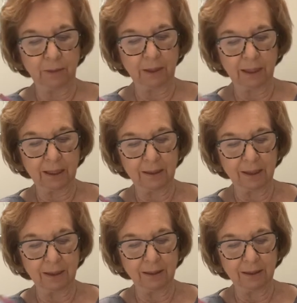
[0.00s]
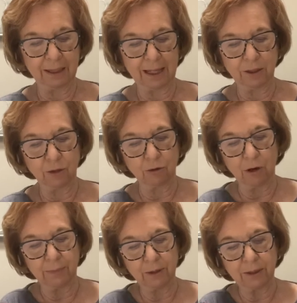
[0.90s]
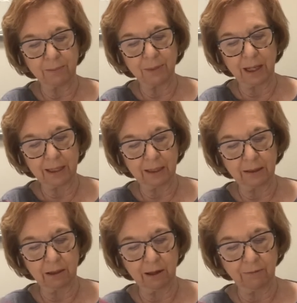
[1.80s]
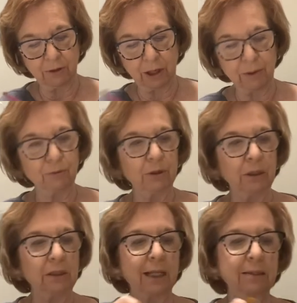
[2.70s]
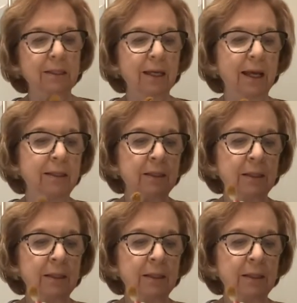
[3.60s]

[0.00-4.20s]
And like I said, let it dry because I'm not getting the coverage I would really like to get.